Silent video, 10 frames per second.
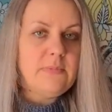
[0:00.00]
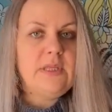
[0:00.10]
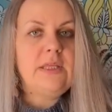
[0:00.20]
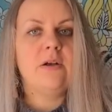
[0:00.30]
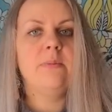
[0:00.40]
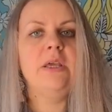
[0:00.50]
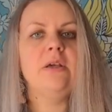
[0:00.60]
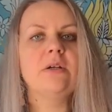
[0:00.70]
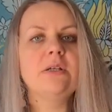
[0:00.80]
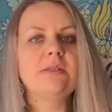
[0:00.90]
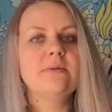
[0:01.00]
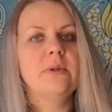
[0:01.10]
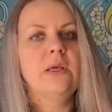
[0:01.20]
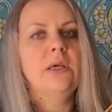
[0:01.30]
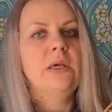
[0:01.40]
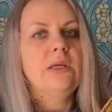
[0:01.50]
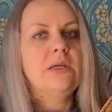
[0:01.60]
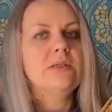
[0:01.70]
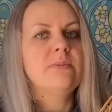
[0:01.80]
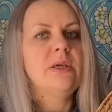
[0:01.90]
Here are my yarns.
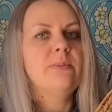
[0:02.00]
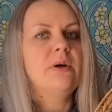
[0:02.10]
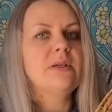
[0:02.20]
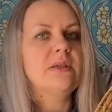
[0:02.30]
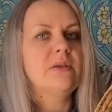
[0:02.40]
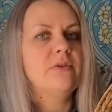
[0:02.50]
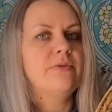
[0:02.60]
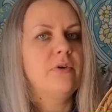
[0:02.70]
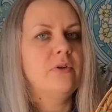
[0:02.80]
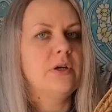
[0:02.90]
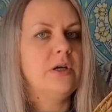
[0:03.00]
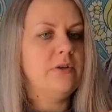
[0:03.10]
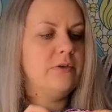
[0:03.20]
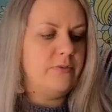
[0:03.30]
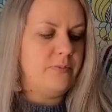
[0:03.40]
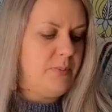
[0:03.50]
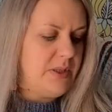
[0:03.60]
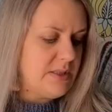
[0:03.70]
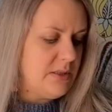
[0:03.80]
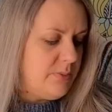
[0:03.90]
Here's the big basket of all kinds of
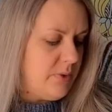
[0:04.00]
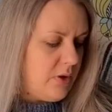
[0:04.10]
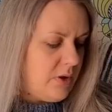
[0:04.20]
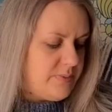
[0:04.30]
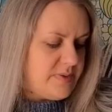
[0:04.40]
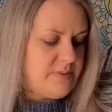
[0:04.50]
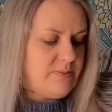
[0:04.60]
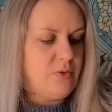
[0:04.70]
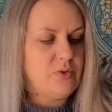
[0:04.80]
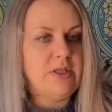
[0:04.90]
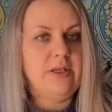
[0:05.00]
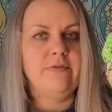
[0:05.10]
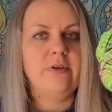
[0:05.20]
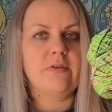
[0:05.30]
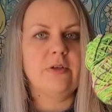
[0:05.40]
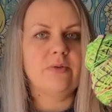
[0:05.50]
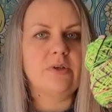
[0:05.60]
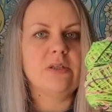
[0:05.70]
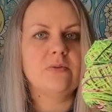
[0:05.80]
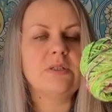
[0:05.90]
bits and bobs, mostly very
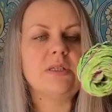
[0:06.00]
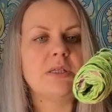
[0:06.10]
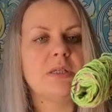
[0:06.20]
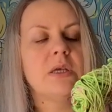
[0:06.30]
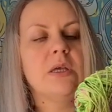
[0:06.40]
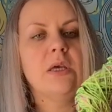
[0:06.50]
bright ones.